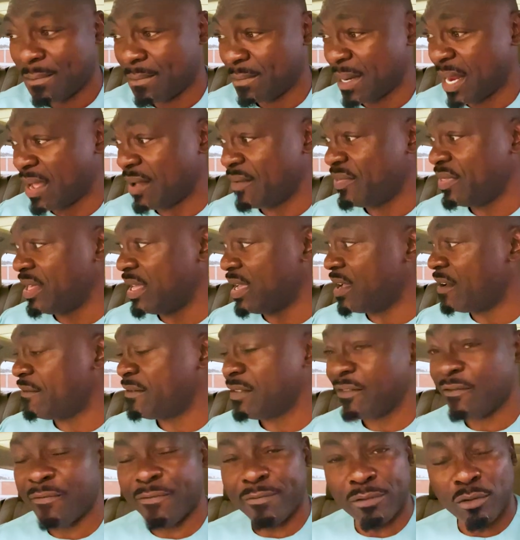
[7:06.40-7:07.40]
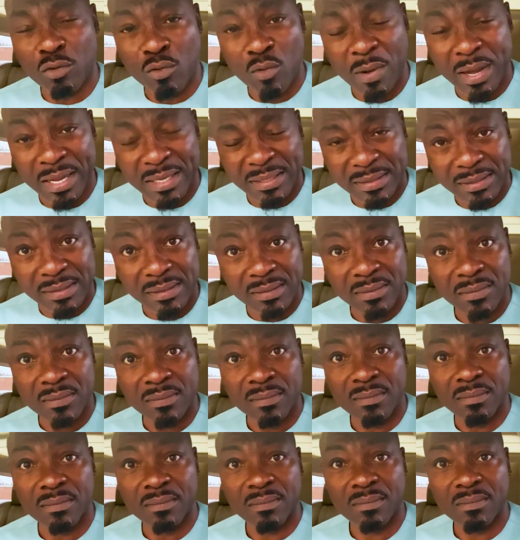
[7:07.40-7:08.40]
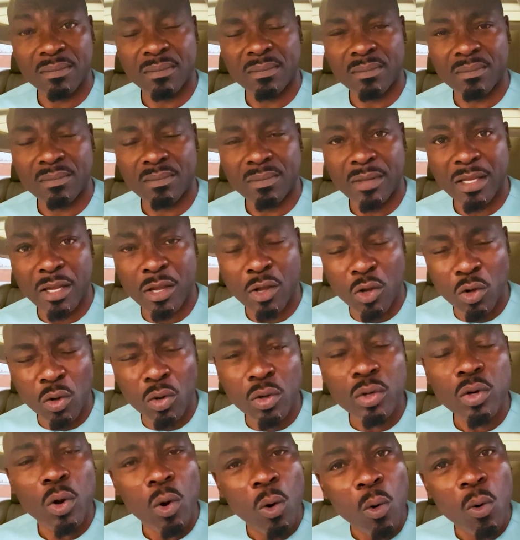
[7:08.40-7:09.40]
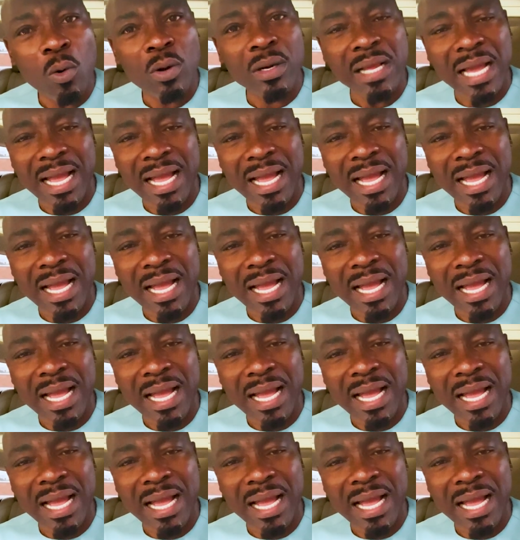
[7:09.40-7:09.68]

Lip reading: Now they have influenced the good old